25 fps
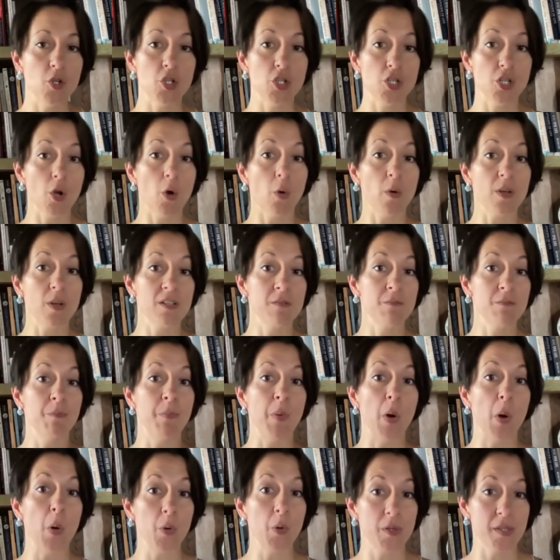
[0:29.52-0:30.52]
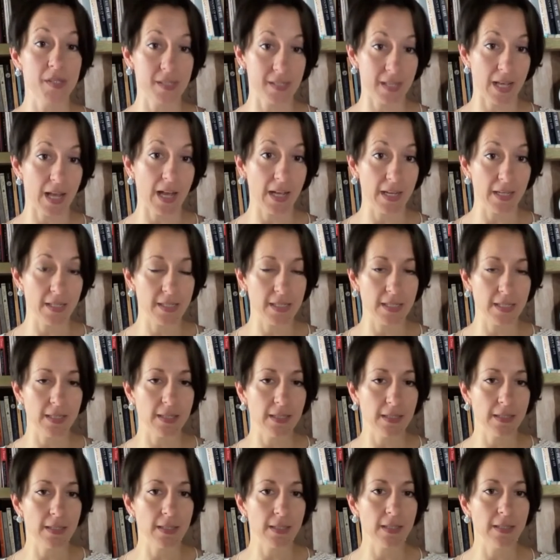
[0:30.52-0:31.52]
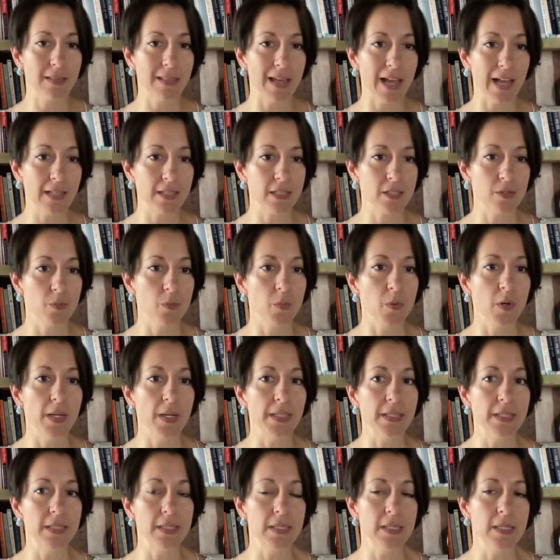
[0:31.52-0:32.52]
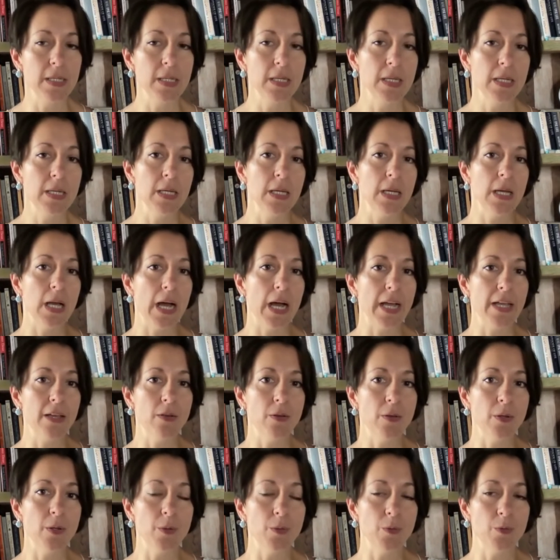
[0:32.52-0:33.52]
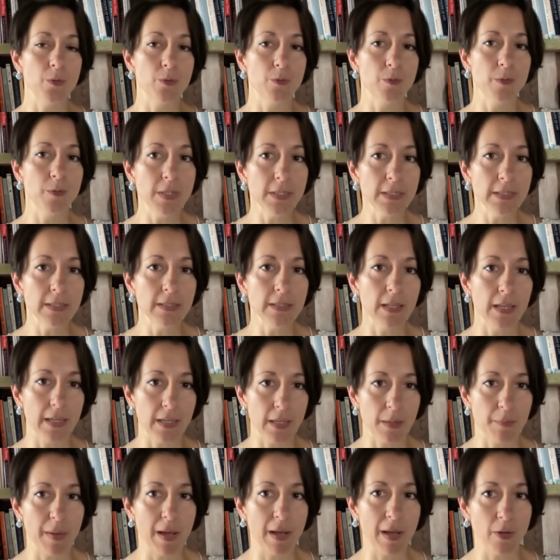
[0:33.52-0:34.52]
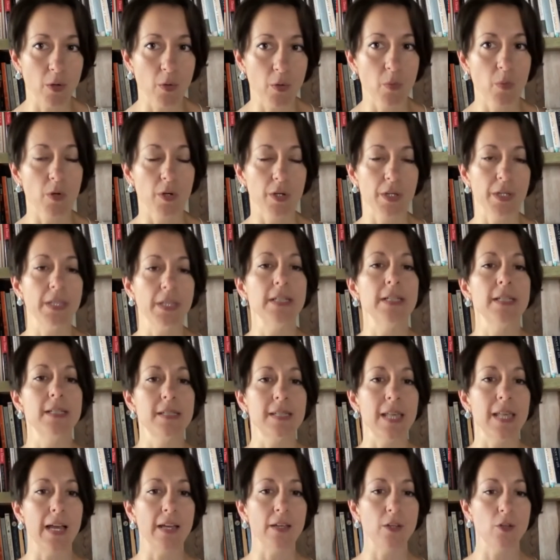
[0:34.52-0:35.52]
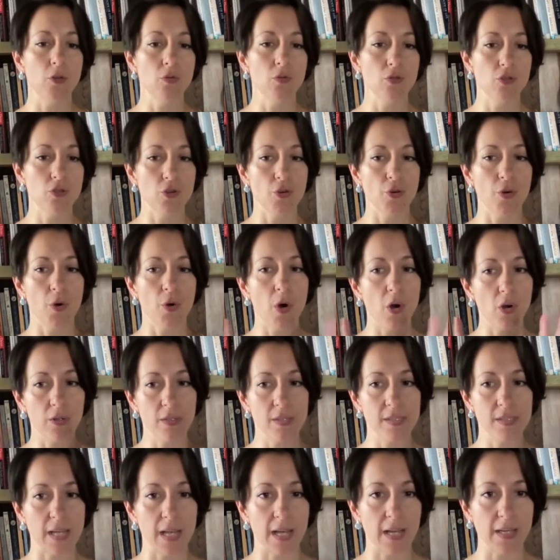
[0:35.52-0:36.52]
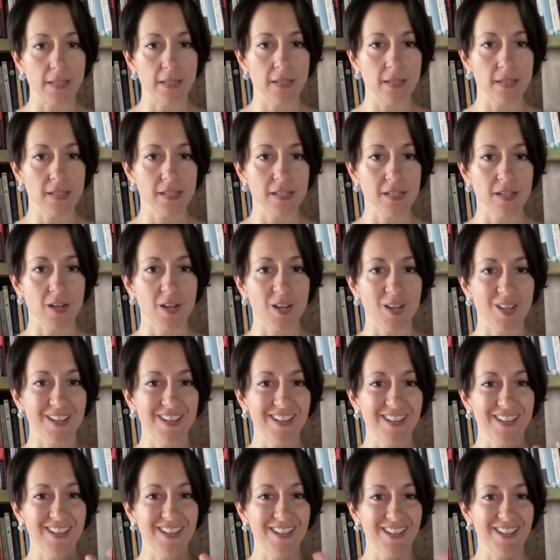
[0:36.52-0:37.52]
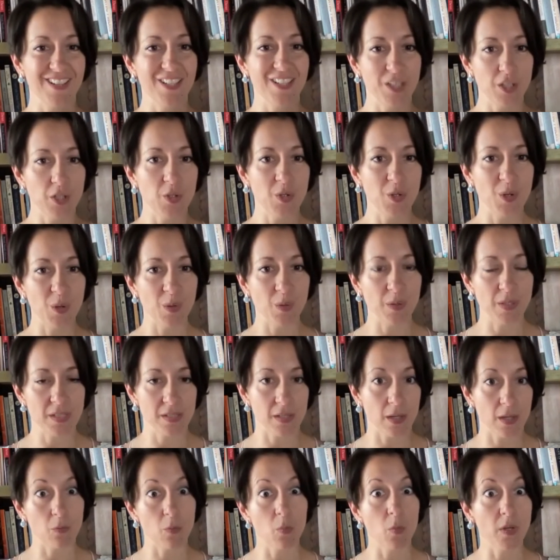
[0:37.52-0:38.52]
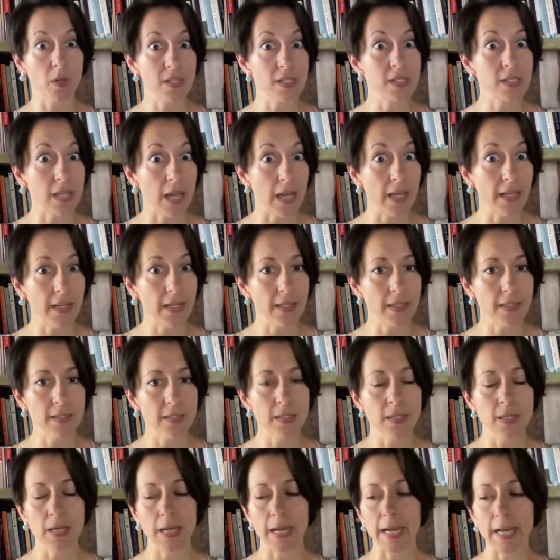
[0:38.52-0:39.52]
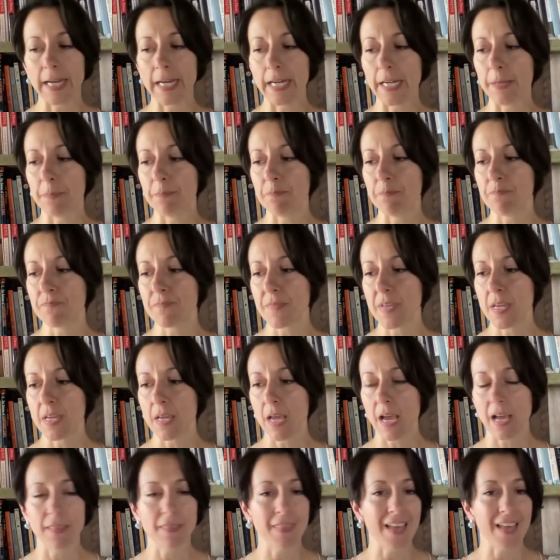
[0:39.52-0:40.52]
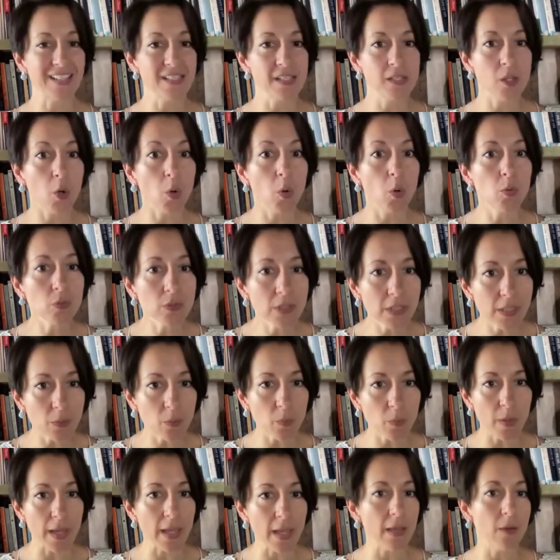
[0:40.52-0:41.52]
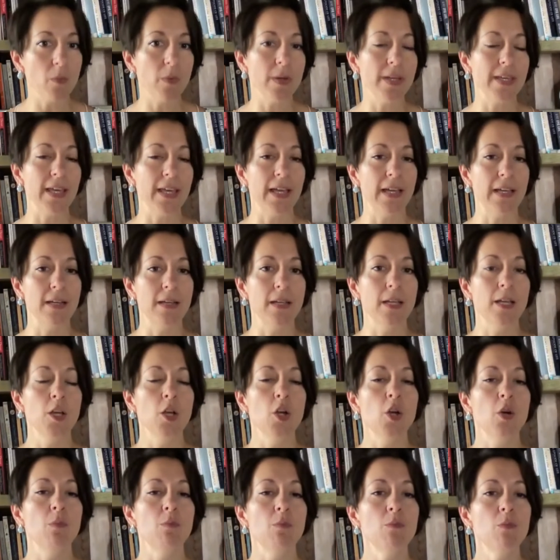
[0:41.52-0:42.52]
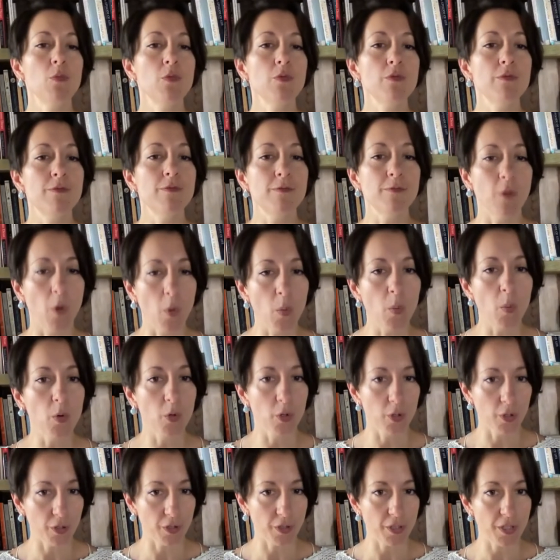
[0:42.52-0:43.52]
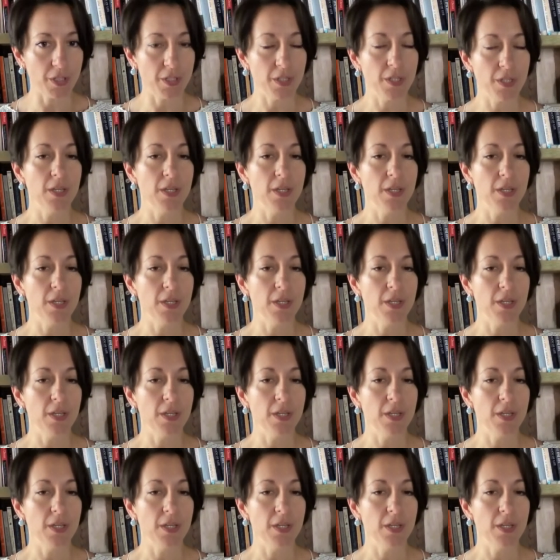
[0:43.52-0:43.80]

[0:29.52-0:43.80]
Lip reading: show us both sides. I think that's what I really like about your work is that you show all sides. It's not, it's not one-sided. And that's the only way we can move forward